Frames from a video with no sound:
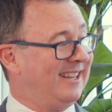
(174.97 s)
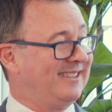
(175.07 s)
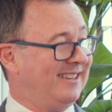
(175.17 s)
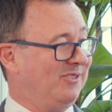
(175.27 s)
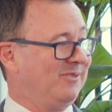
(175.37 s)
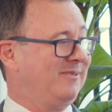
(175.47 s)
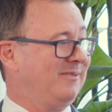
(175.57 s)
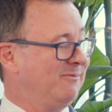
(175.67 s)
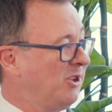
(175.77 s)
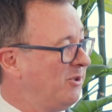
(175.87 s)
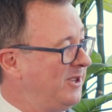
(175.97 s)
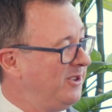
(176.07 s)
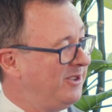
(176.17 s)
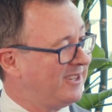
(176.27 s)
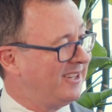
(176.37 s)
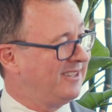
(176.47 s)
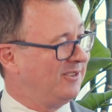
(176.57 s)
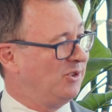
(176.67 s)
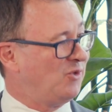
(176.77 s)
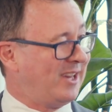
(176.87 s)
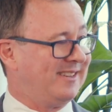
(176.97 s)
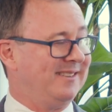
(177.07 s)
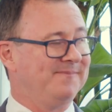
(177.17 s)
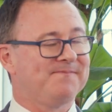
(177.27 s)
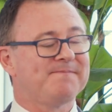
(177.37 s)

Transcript: and they said, "Look, what can we do to address it?"